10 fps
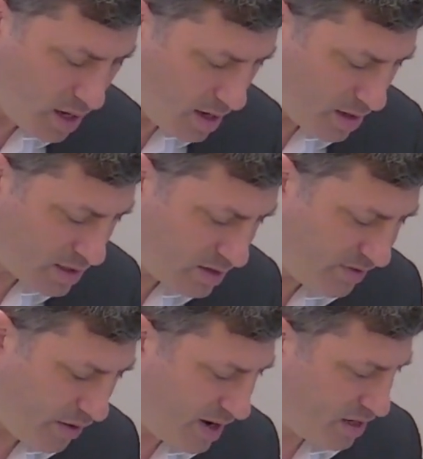Because it's a
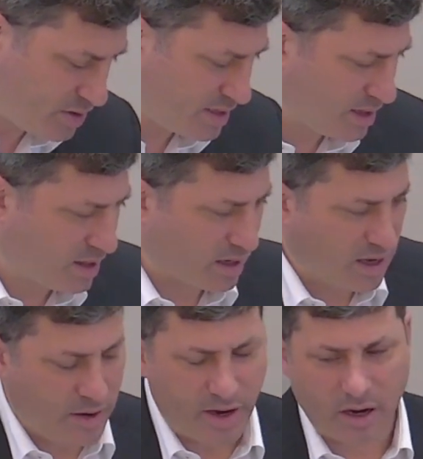very interesting thing.
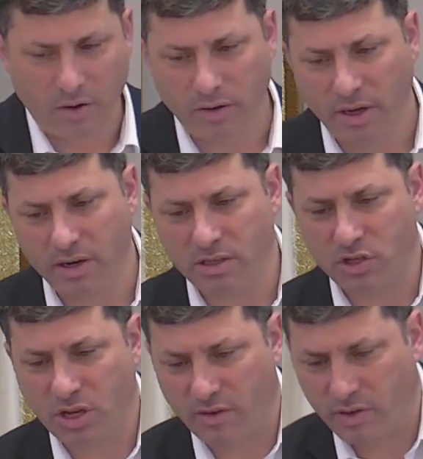Here you go. Here's a
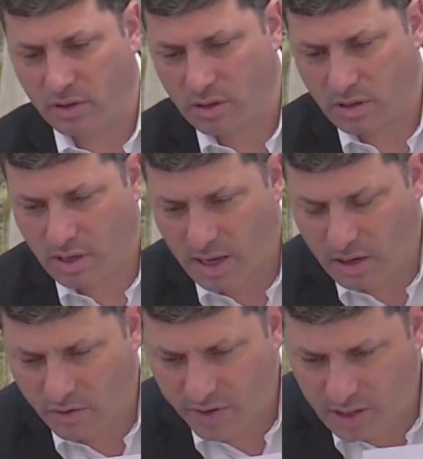shovel. I don't
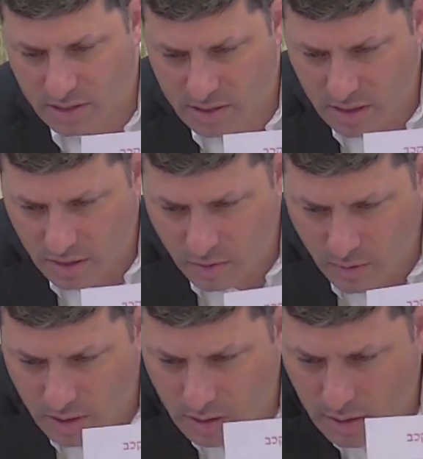know if you can see.
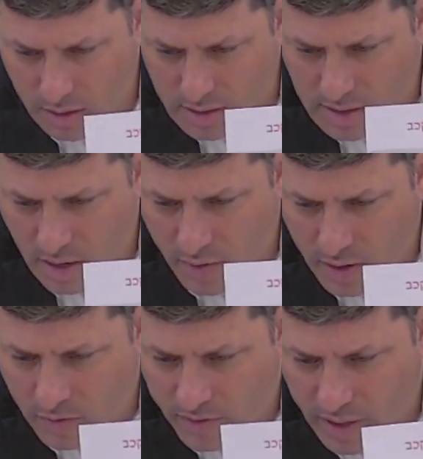Well, this guy right
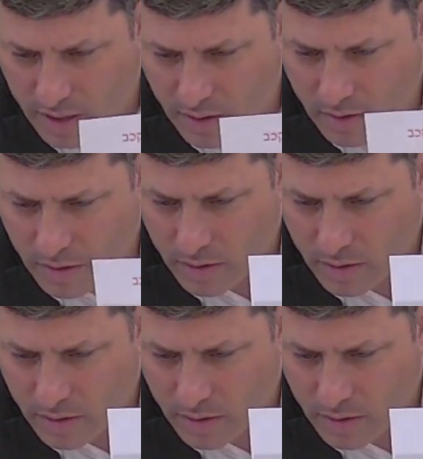over here.